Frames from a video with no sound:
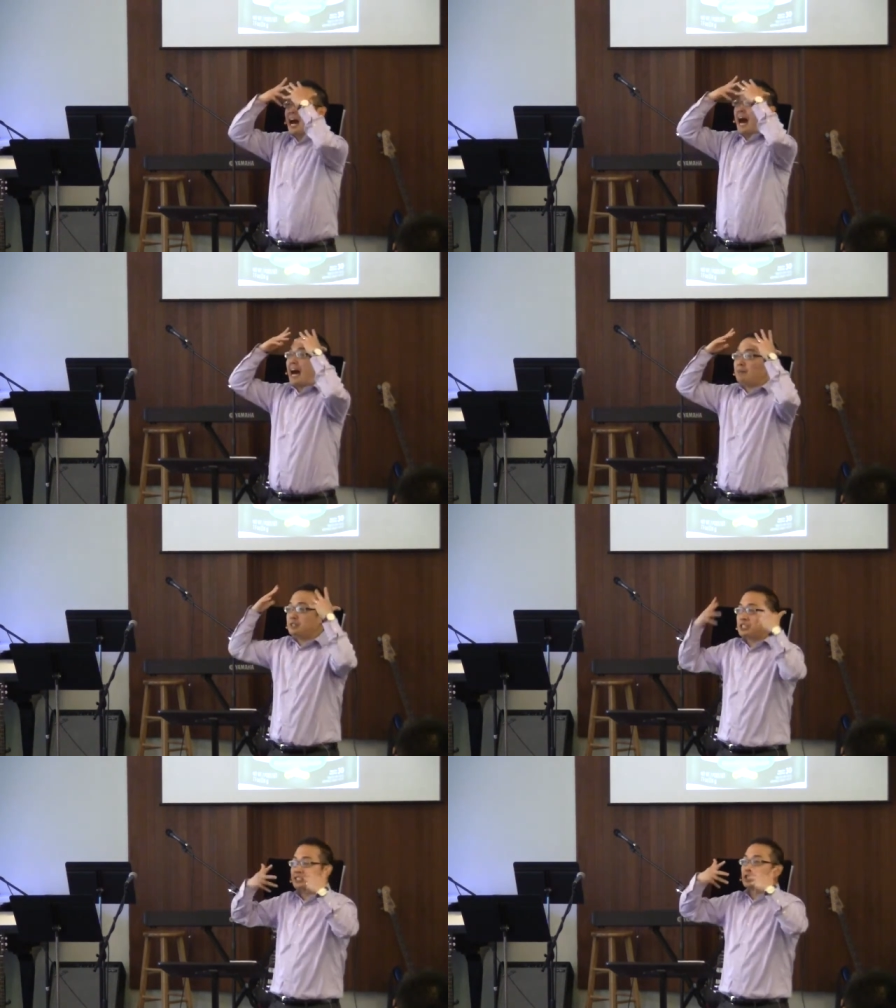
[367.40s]
I'm
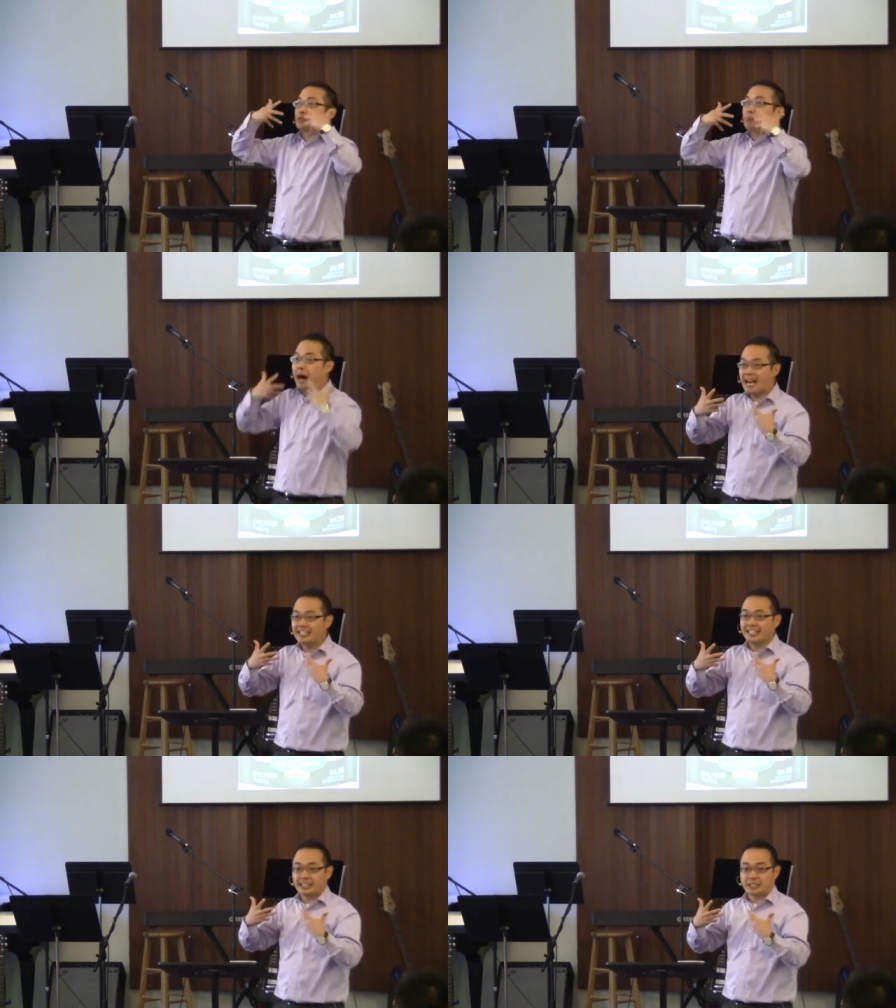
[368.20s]
just
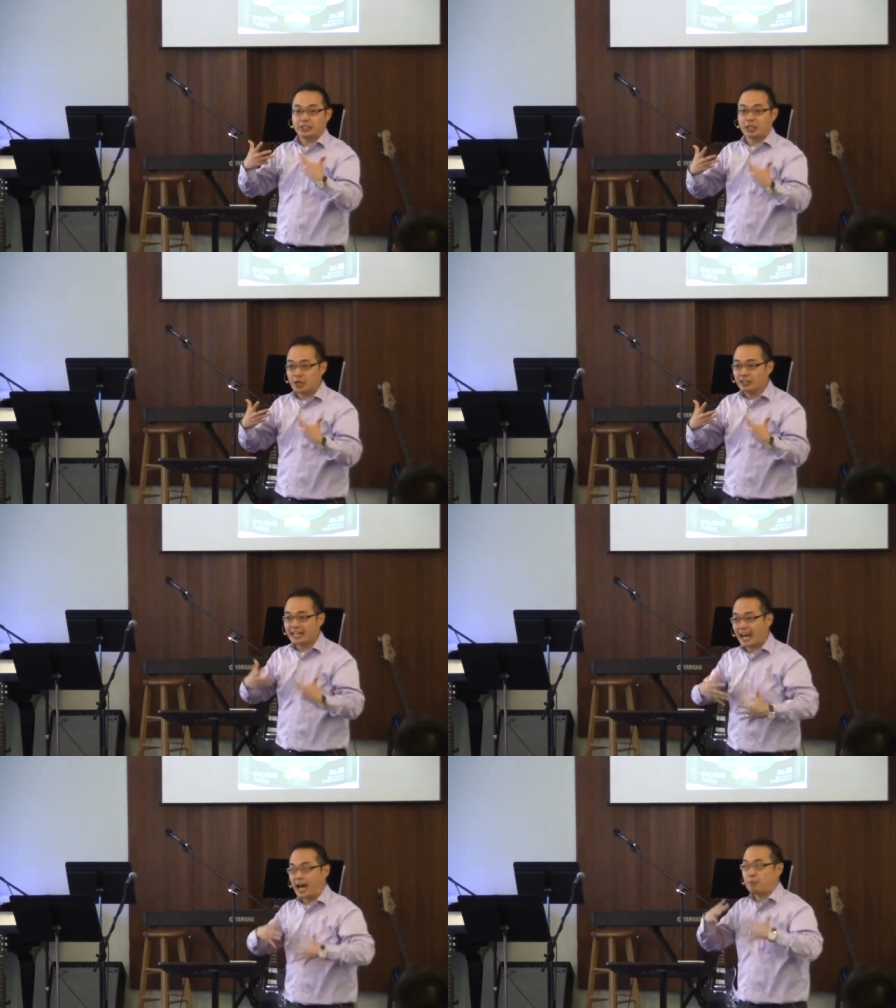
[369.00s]
smiling, you know,
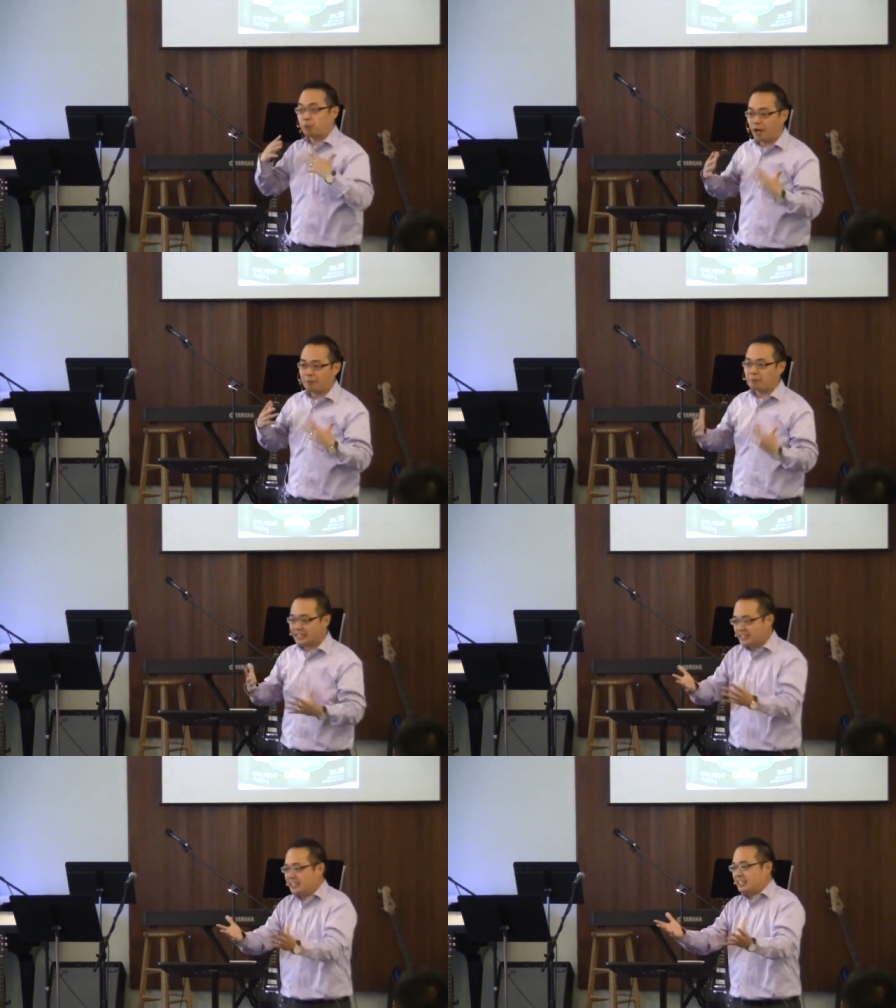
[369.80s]
like I
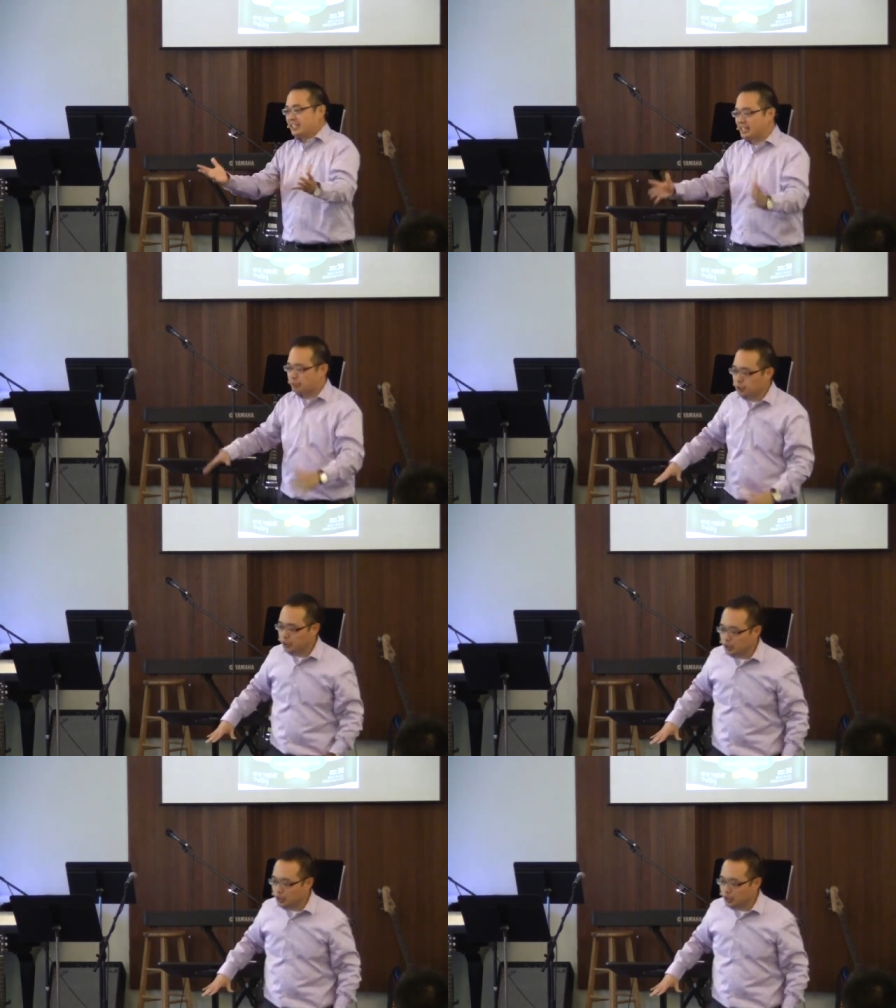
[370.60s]
probably, like if you were